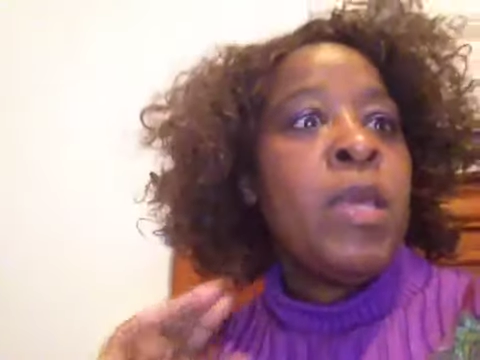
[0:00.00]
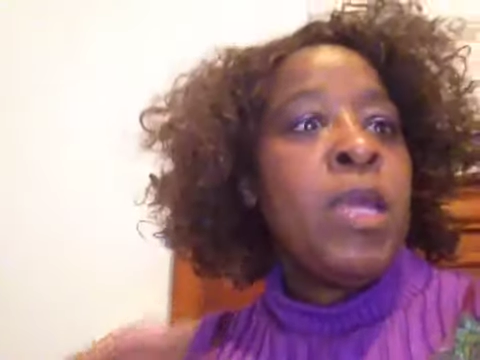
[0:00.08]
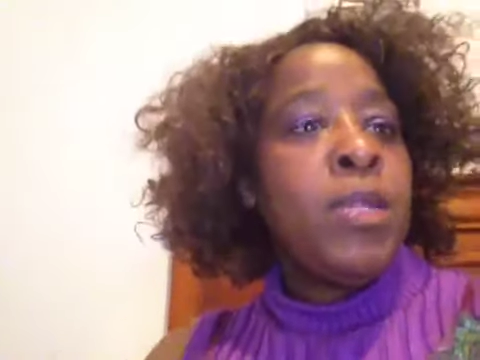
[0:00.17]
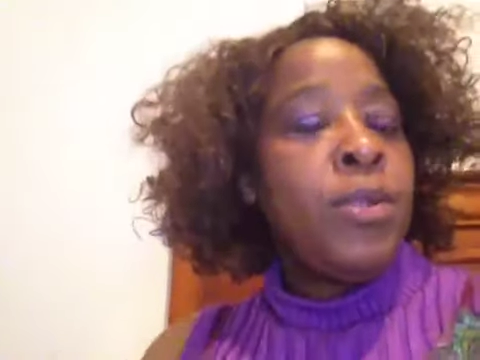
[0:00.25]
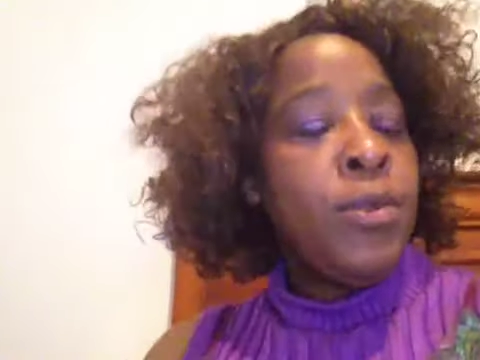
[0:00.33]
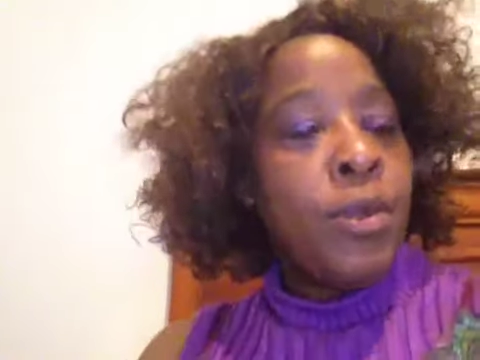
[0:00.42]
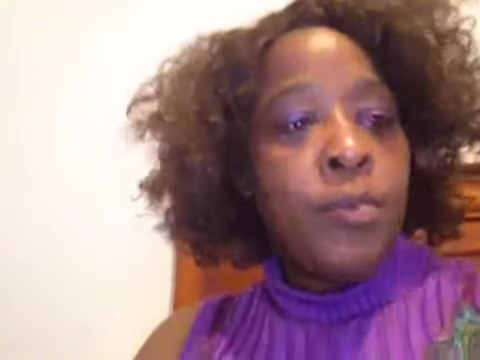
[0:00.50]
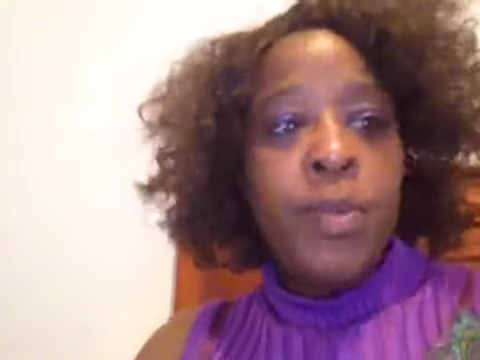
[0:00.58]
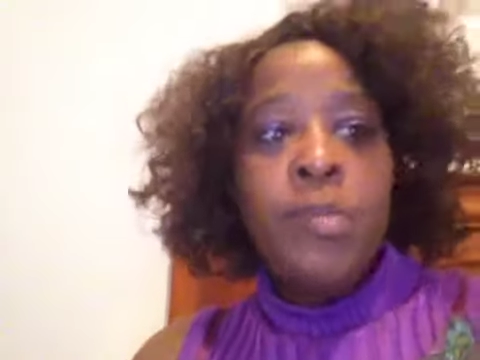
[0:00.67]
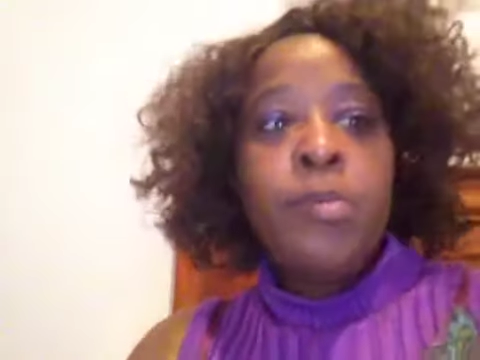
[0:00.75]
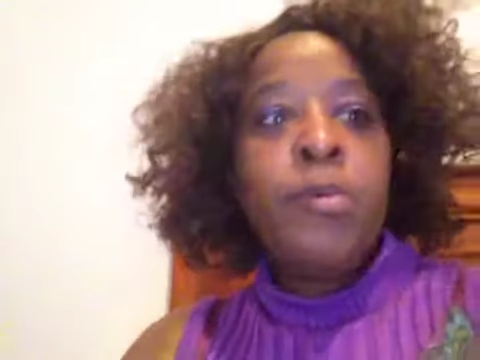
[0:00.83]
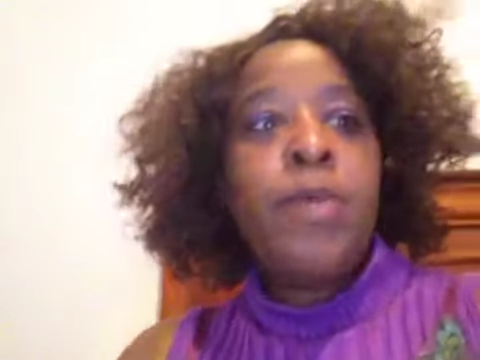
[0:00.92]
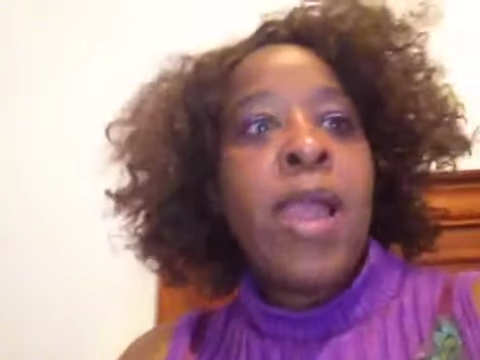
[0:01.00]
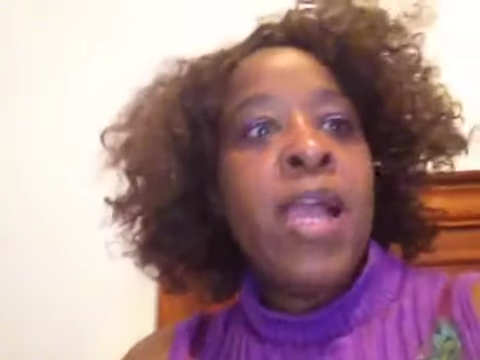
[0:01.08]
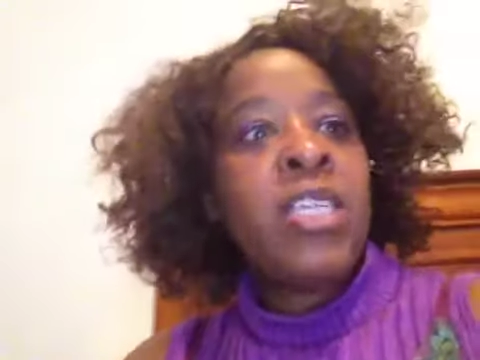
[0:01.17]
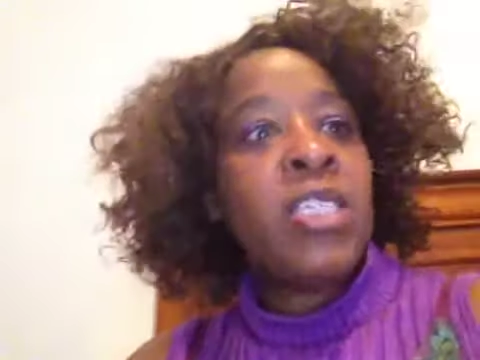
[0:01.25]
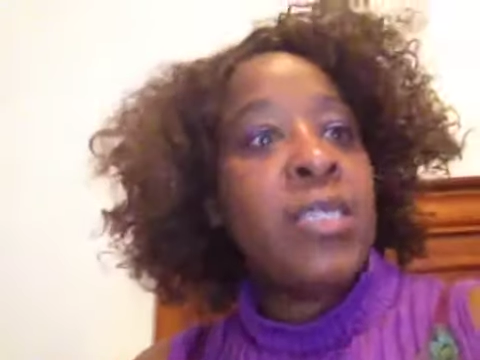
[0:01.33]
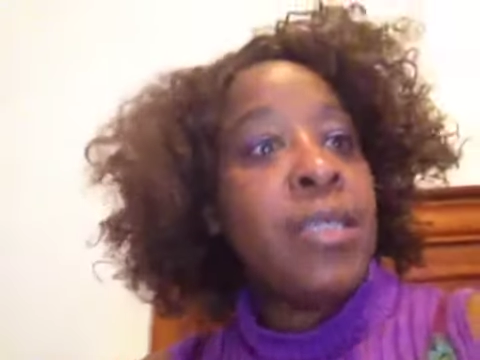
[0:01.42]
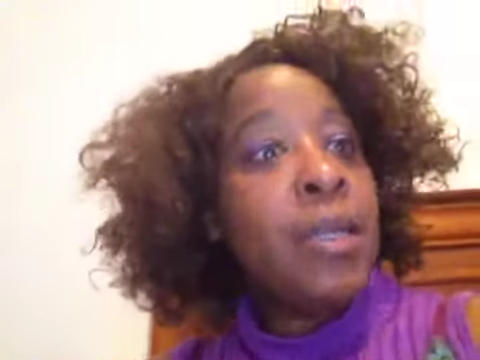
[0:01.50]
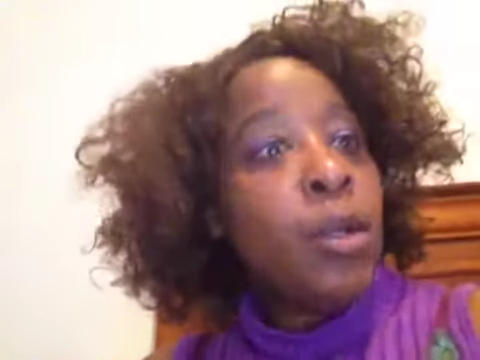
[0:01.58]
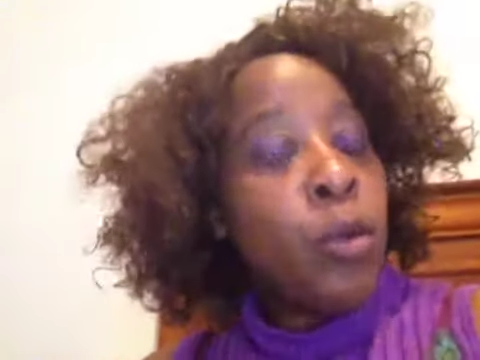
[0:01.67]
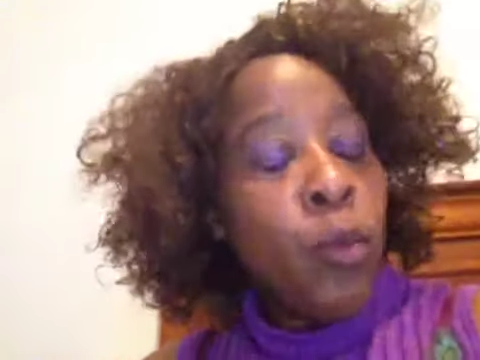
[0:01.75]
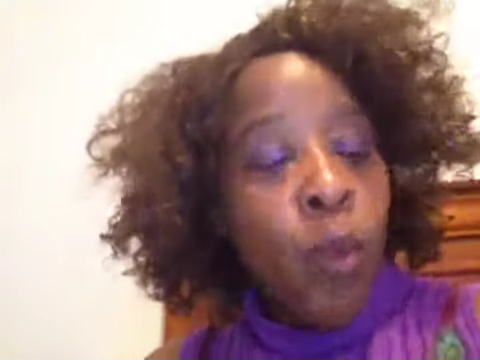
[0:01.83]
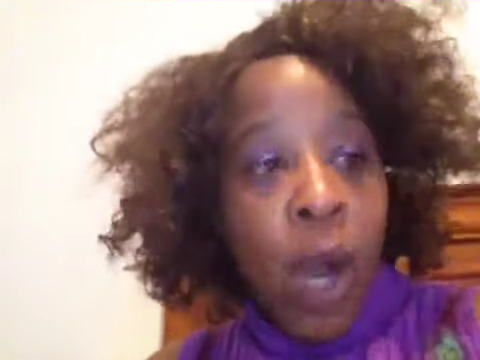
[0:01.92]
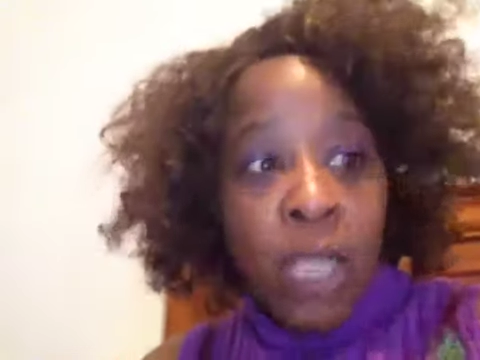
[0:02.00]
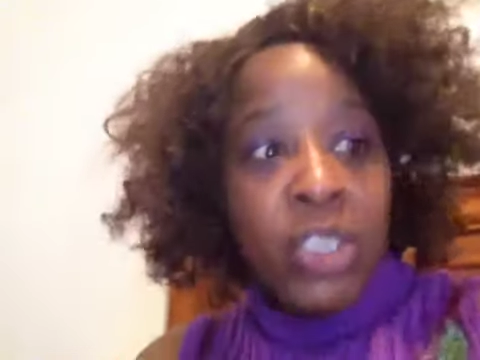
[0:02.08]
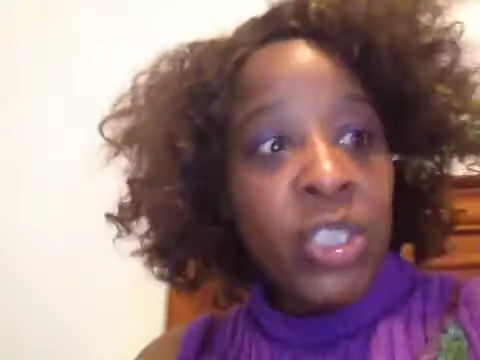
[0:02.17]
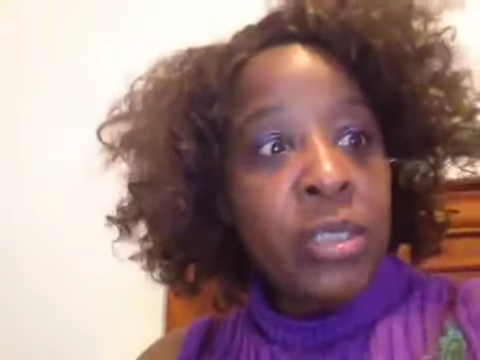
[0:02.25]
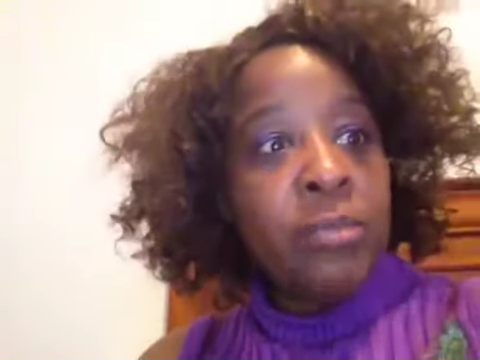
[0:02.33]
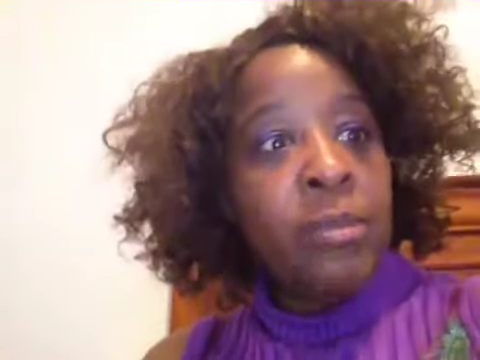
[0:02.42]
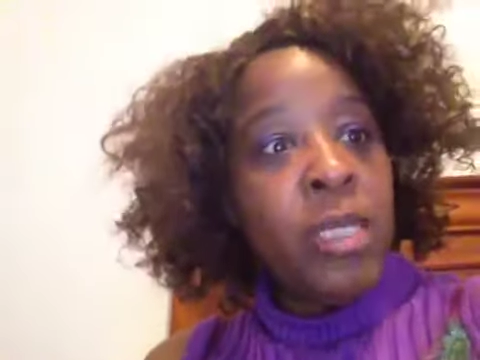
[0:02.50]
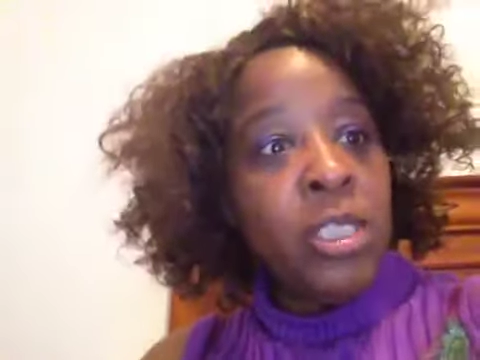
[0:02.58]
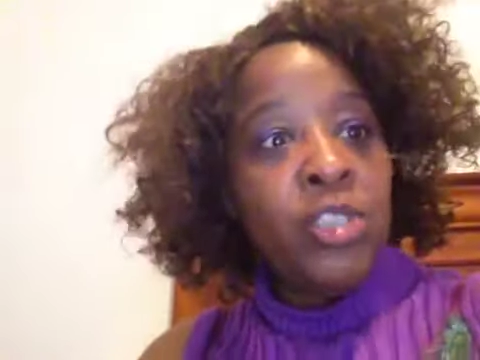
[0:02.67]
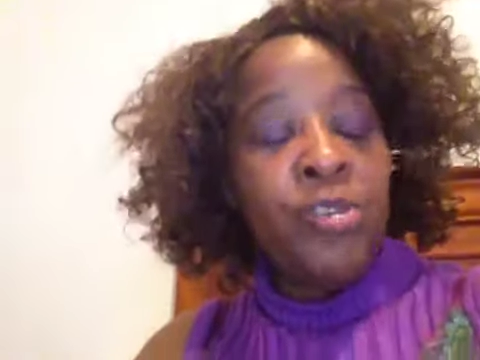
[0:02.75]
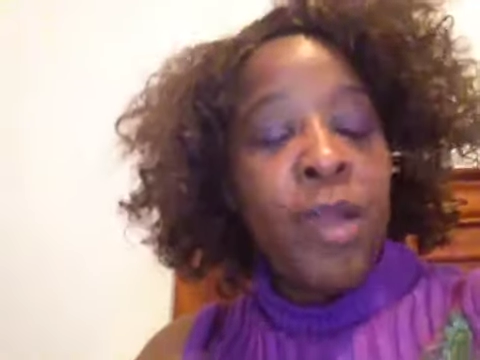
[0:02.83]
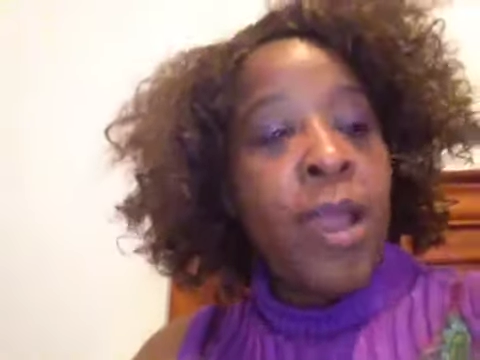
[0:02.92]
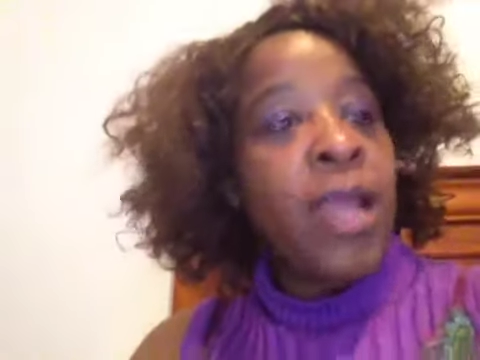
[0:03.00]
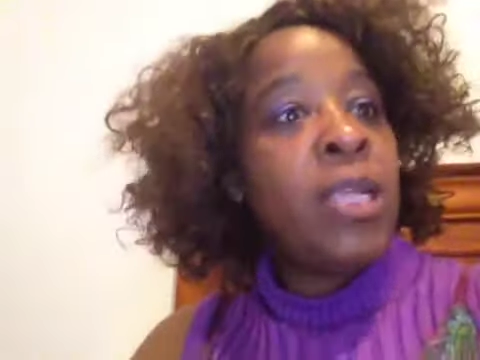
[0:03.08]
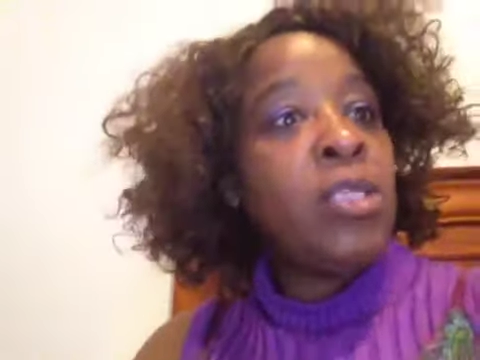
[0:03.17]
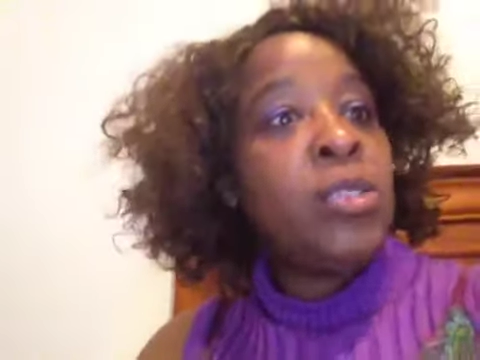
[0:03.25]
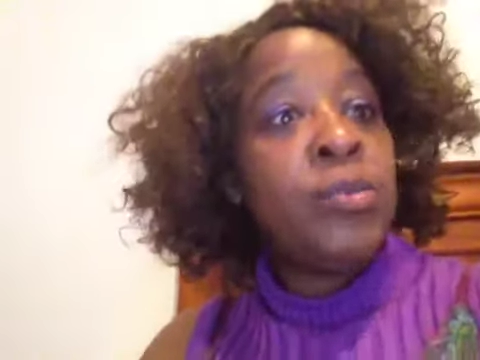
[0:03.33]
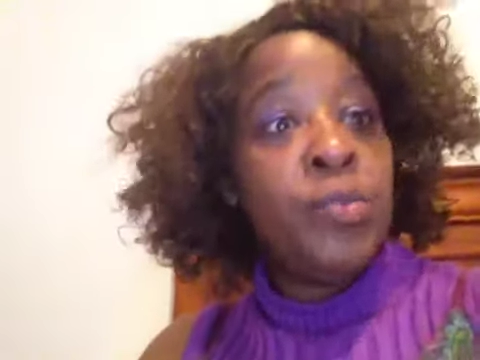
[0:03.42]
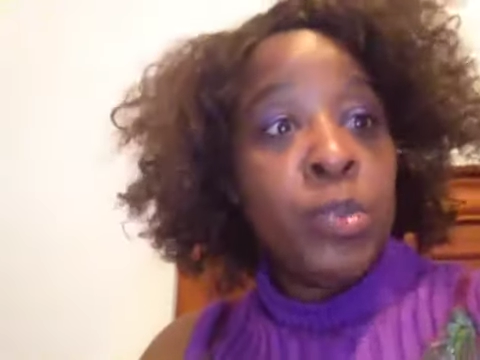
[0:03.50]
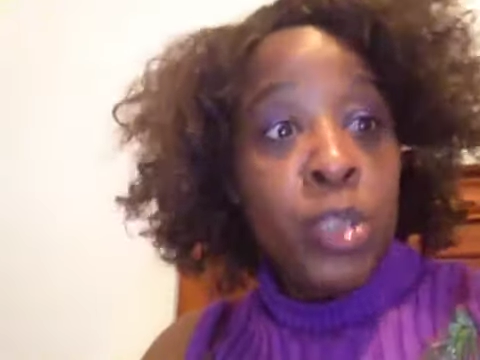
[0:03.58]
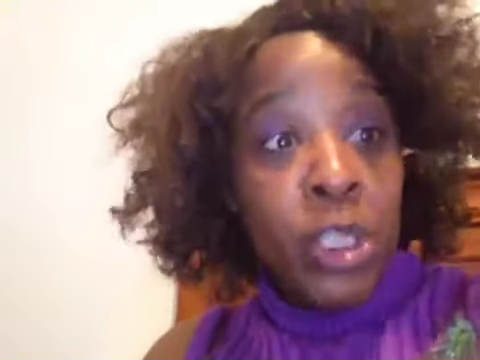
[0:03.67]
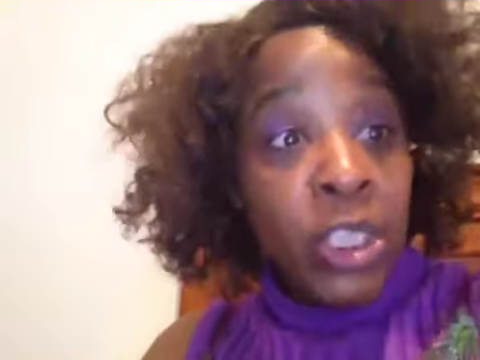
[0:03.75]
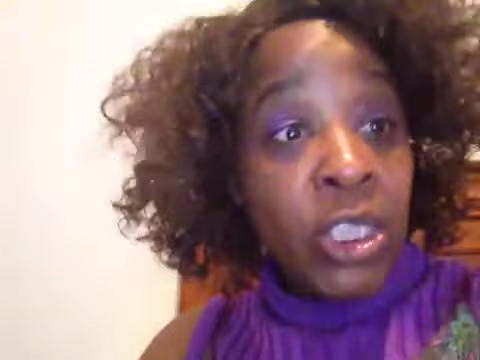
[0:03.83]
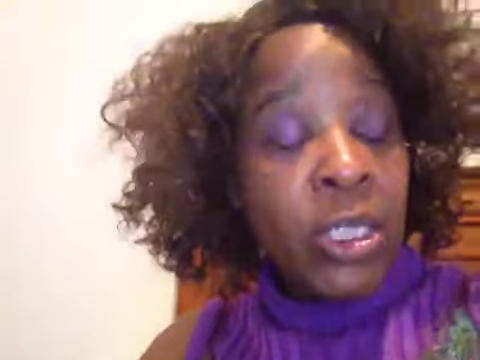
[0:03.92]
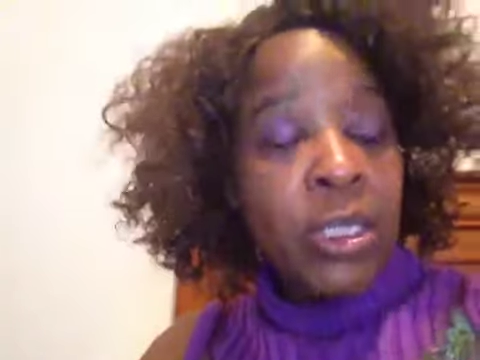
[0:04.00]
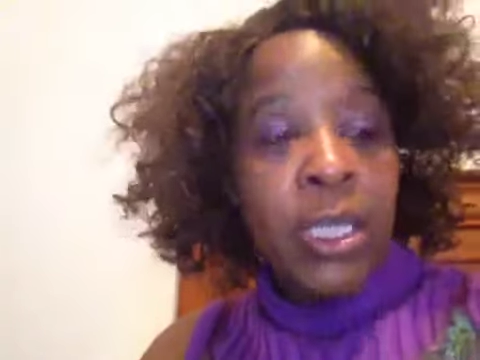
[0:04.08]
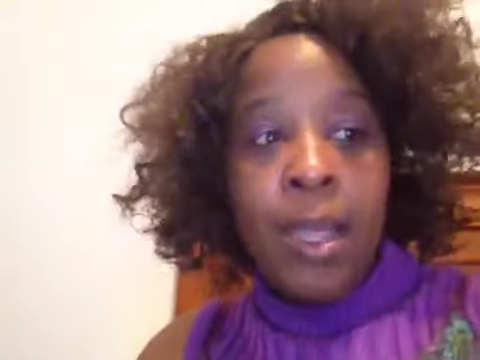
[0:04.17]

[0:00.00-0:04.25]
And you know, people were actually watching me trying to push